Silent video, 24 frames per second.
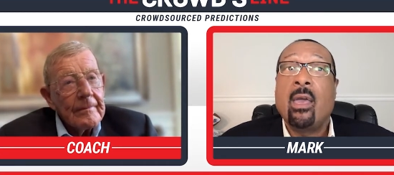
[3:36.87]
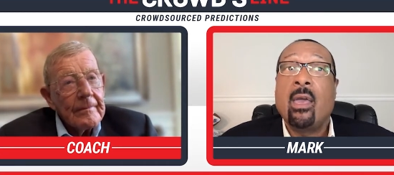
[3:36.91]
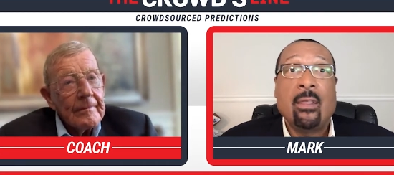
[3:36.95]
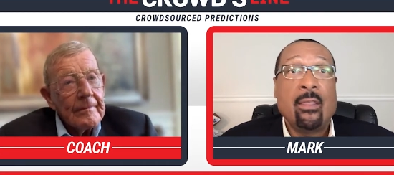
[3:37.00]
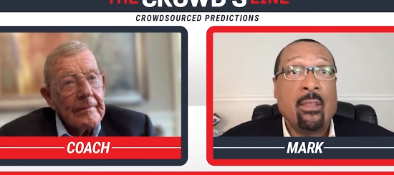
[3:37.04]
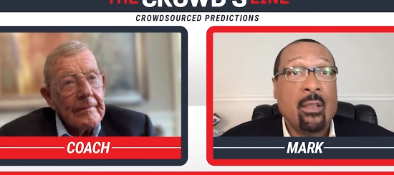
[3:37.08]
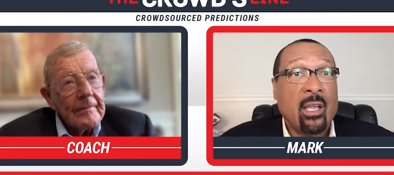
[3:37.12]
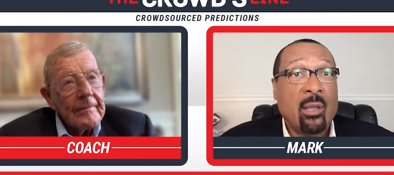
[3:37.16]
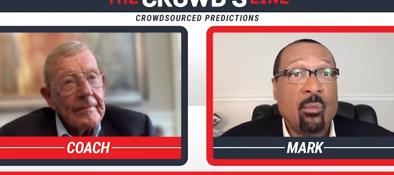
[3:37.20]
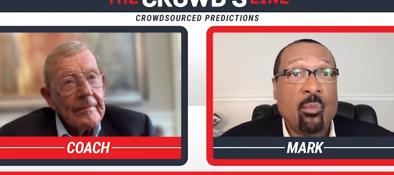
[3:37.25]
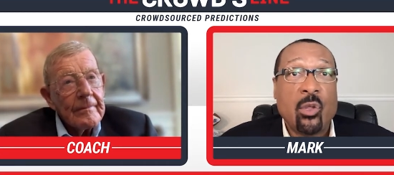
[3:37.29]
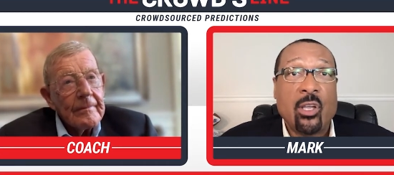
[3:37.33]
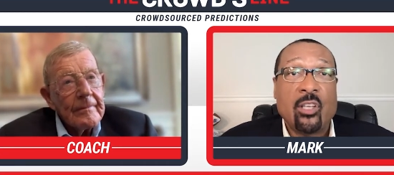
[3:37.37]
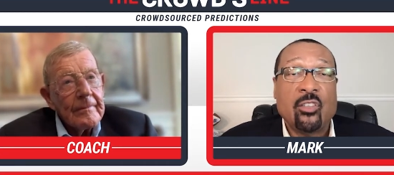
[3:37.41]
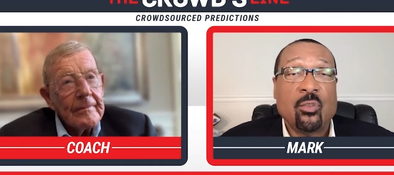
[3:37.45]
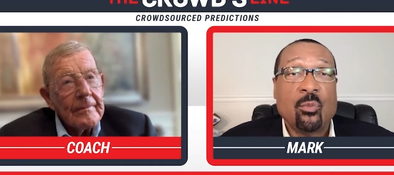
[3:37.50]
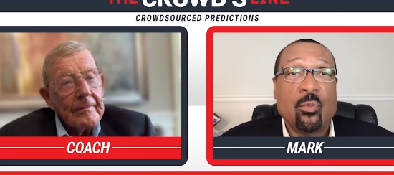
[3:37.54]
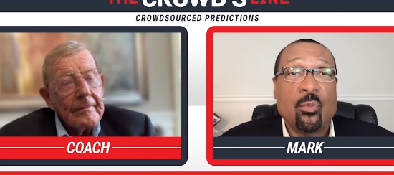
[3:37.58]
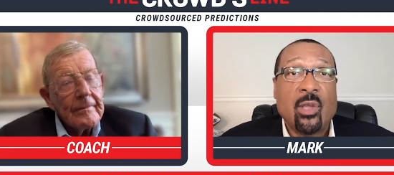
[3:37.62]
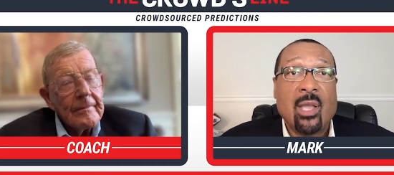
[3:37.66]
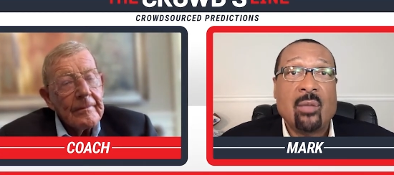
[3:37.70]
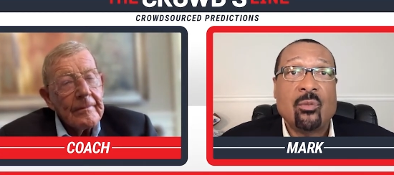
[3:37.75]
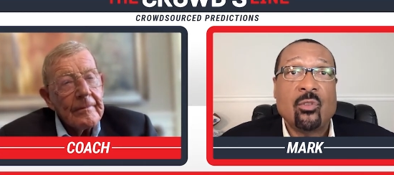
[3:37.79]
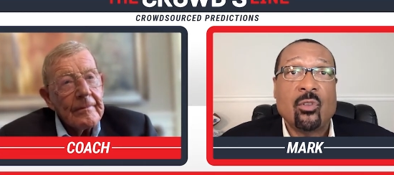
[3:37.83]
Speaker 1: and they can play
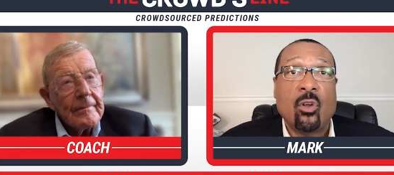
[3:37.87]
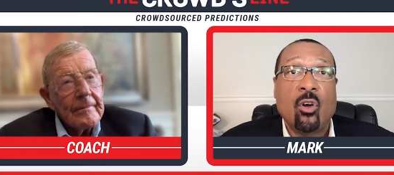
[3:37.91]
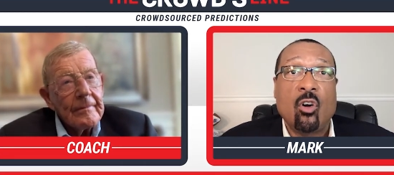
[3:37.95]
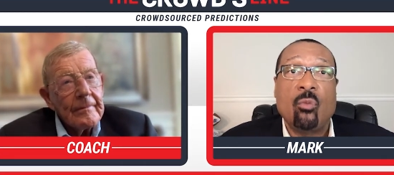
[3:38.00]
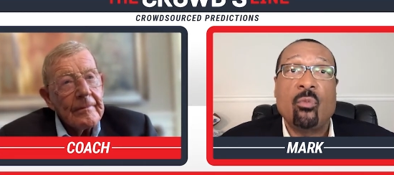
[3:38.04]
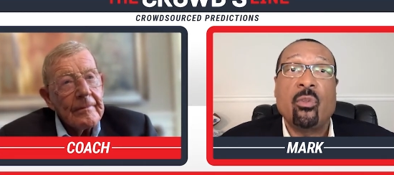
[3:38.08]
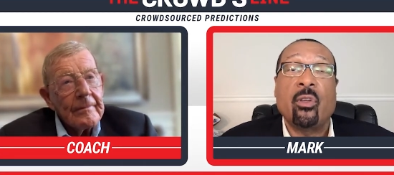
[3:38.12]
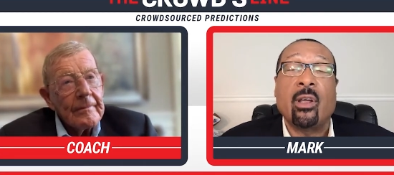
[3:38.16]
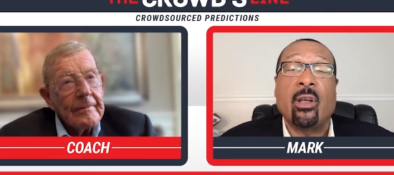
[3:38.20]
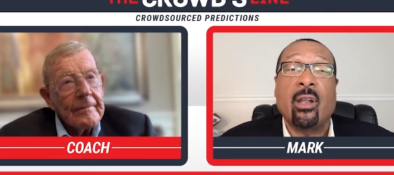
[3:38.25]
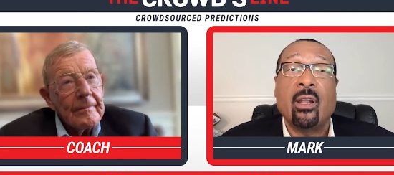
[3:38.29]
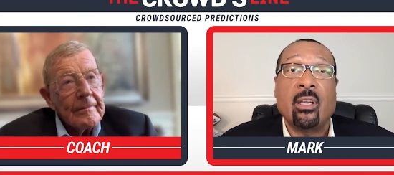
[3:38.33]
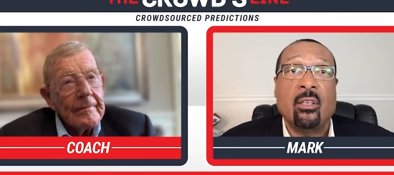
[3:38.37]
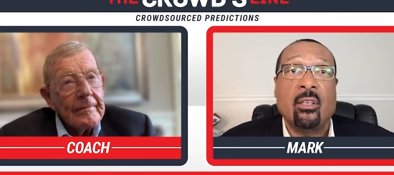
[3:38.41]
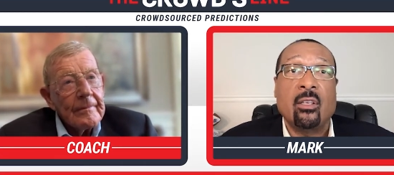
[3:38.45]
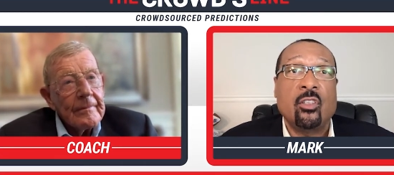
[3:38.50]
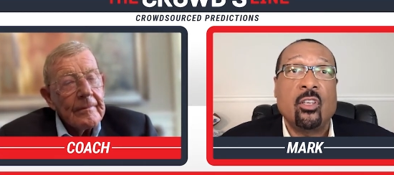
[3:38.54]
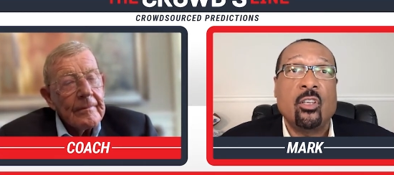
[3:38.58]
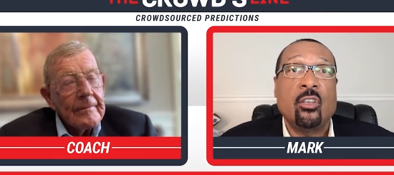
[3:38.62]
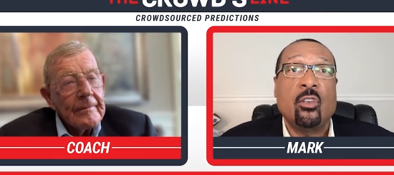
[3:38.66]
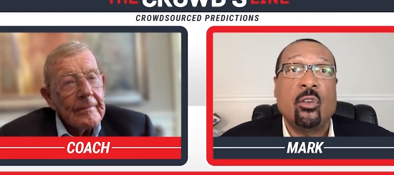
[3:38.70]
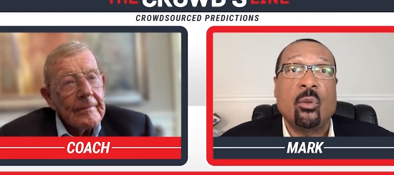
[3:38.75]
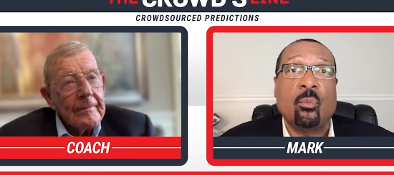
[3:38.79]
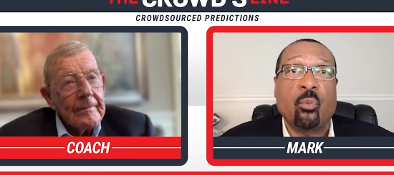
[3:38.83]
some games at home. They're going to
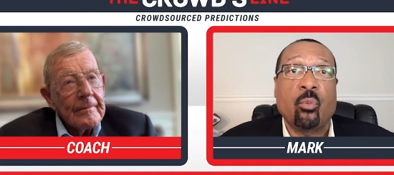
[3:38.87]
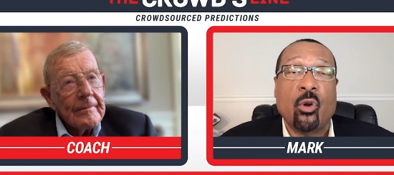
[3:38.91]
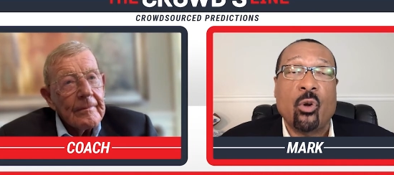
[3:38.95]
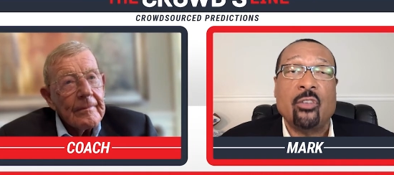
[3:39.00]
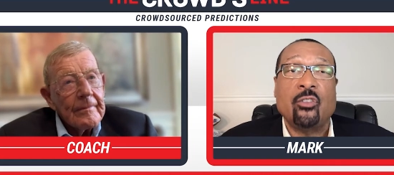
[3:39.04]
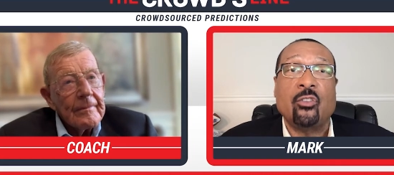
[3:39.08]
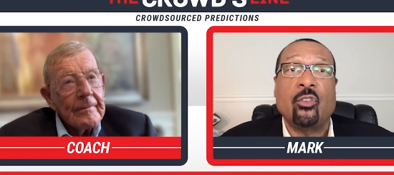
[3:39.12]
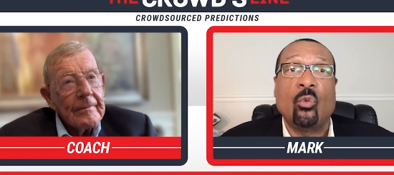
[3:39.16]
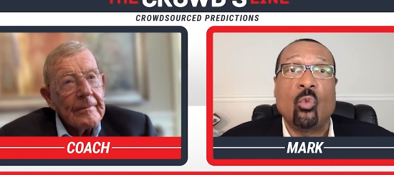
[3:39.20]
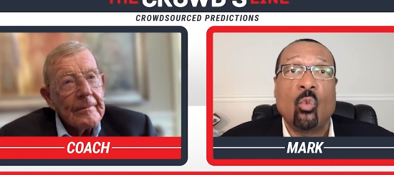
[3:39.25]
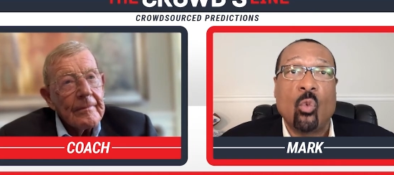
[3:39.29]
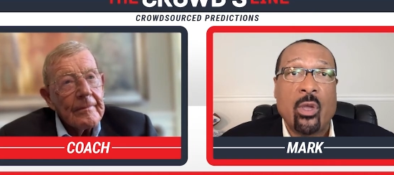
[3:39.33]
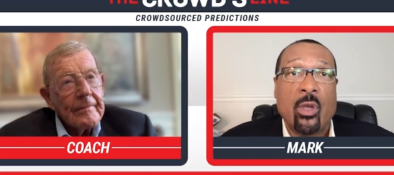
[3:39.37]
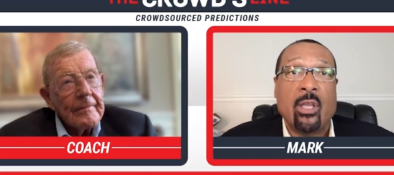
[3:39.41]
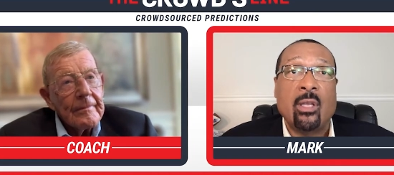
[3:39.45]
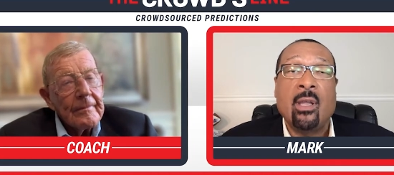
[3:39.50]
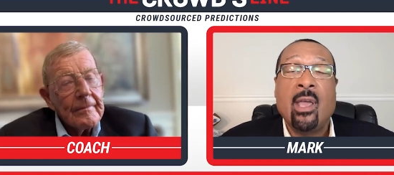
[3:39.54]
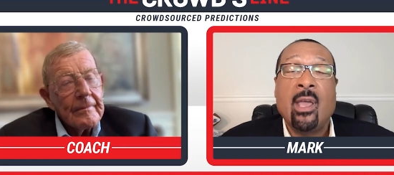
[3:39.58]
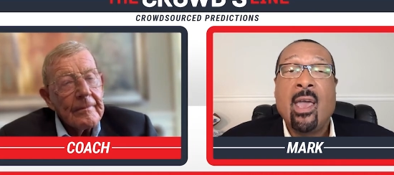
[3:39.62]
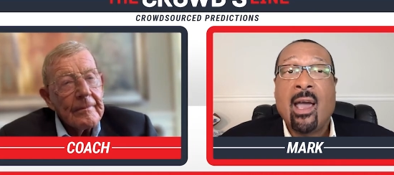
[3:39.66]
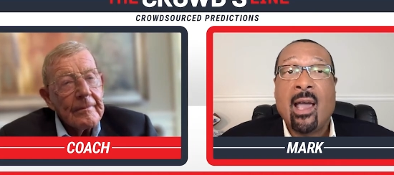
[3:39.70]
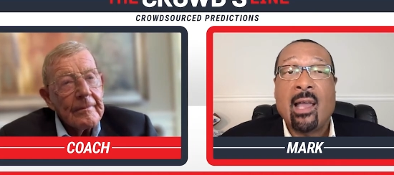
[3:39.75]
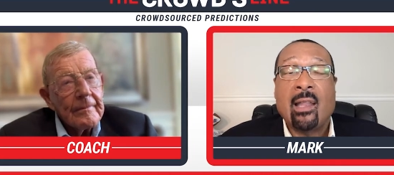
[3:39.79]
continue to press and win.